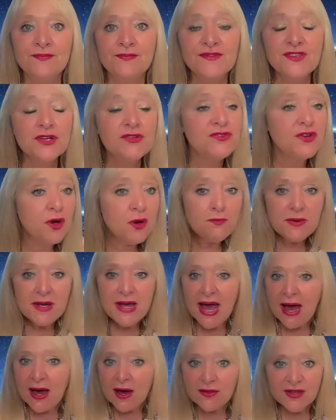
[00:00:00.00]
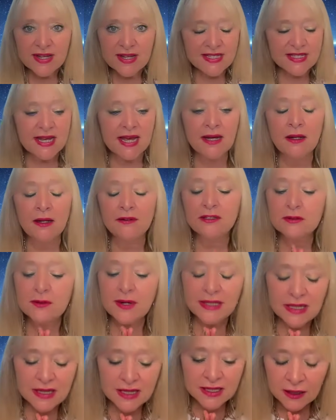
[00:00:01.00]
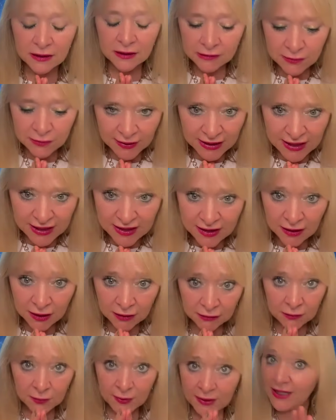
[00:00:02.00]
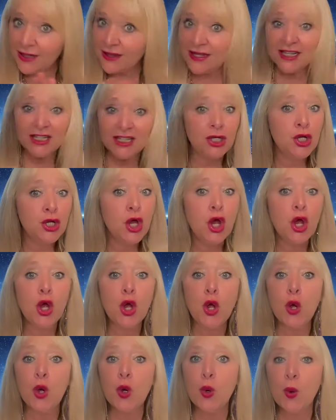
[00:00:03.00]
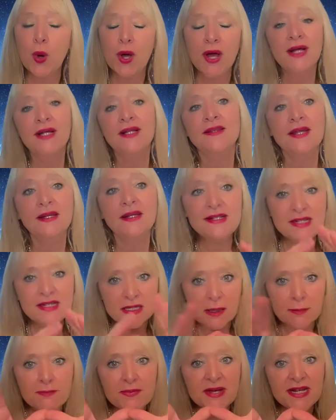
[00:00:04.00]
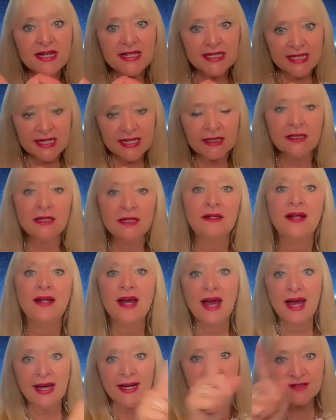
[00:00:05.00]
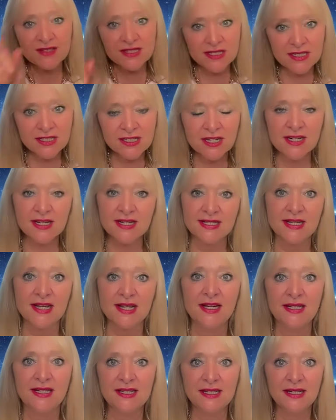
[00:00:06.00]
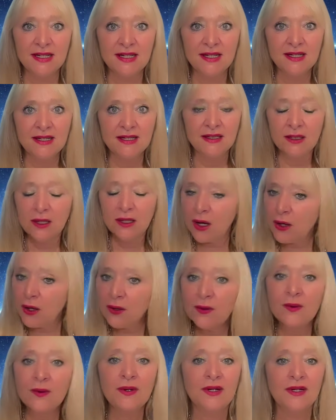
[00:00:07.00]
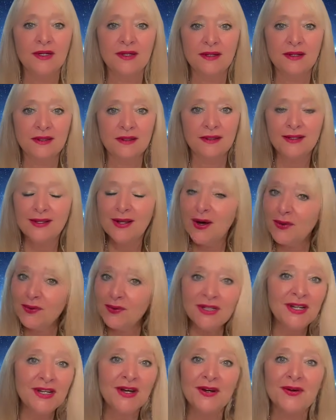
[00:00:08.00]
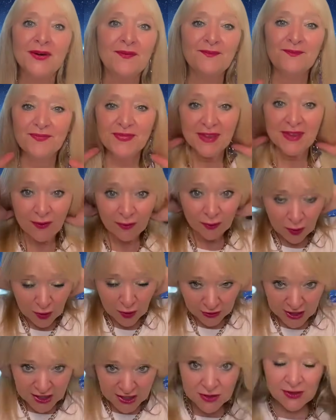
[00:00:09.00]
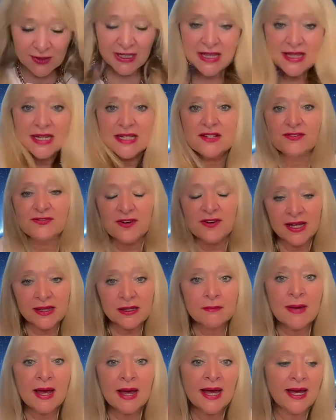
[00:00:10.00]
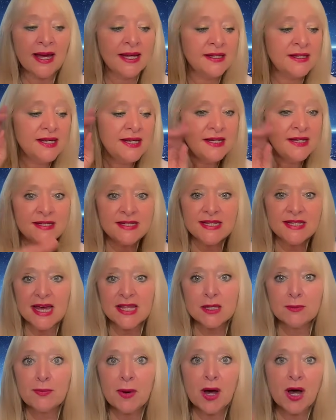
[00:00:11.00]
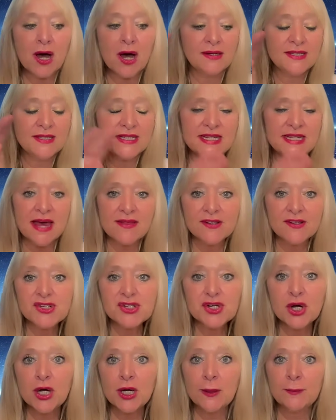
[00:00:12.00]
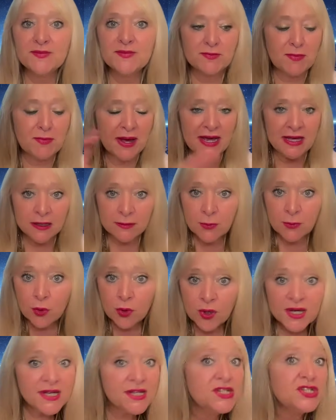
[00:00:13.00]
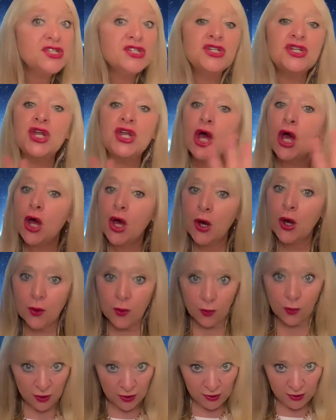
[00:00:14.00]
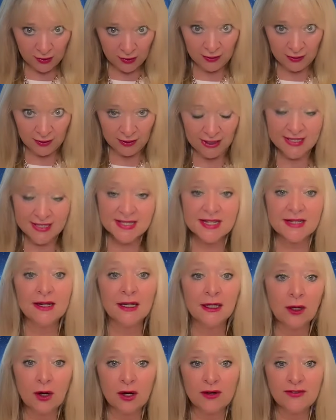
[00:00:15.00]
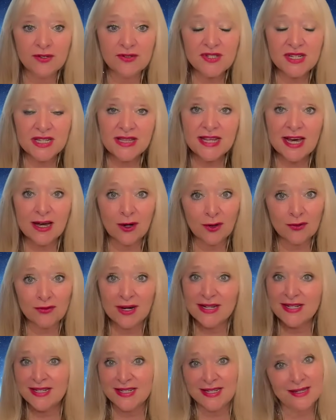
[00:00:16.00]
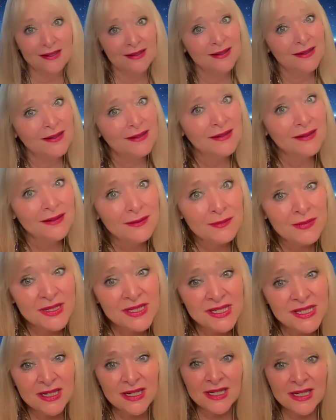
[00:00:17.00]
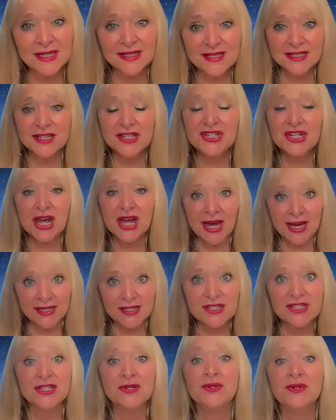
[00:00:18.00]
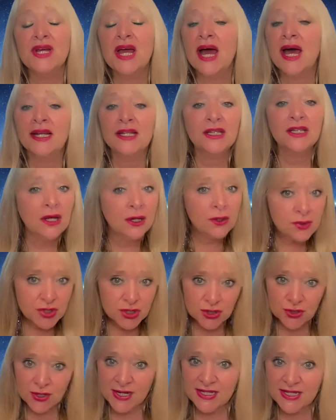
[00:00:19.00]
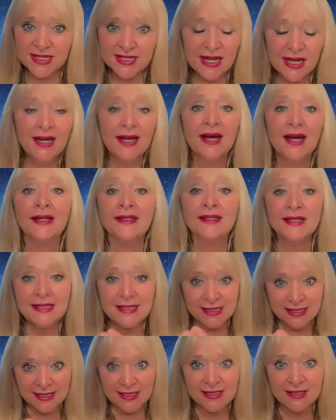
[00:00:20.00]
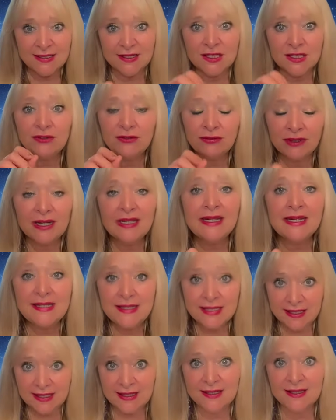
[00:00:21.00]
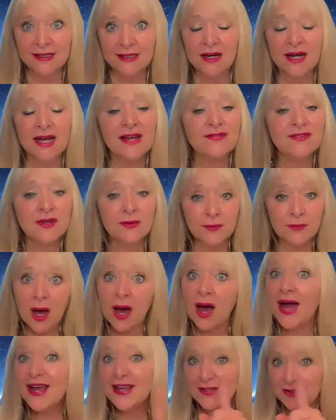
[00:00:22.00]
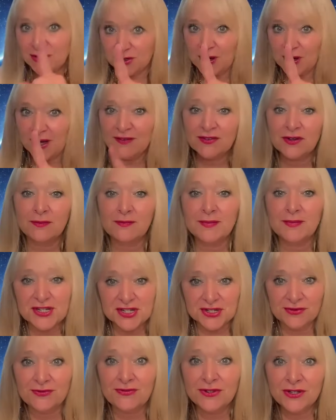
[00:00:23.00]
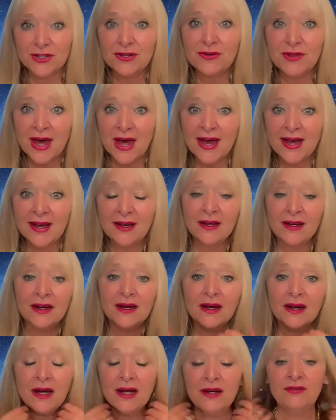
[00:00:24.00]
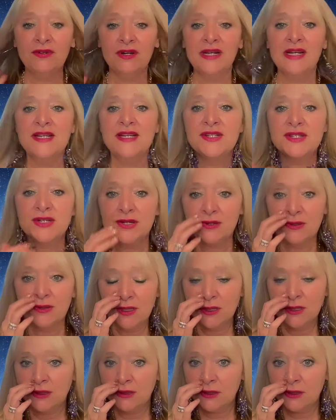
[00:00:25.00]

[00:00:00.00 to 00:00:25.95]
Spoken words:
So don't be out there saying, I'll do anything, I'll do anything, I'll do anything. No, that is like a big signal out to the dark side. No, no, no, no. I'm not going to do anything to find the man, to get the part, to get the job, to pay the mortgage. No. Listen, a lot of you did that already, my darlings, because you had to and you had no choice and you didn't. You really didn't. And I do have compassion for you there. I really do.